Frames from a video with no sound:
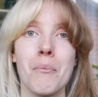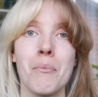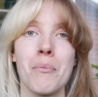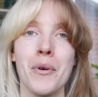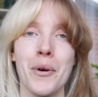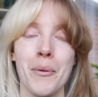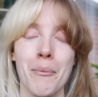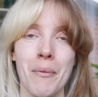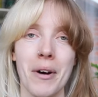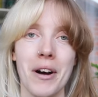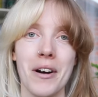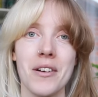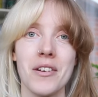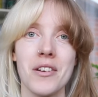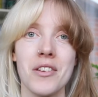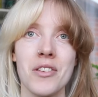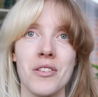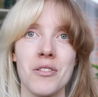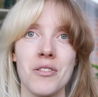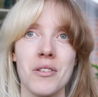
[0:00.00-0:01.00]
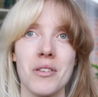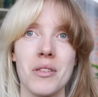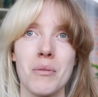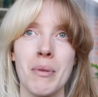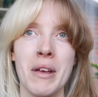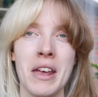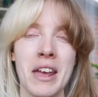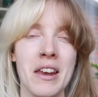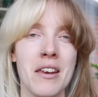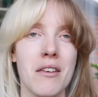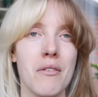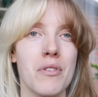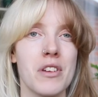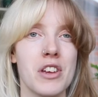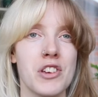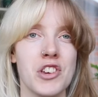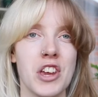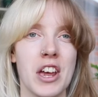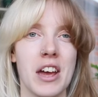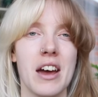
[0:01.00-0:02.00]
bookmarks beginning of
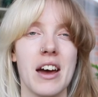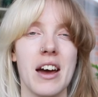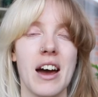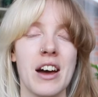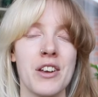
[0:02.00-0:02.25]
this year.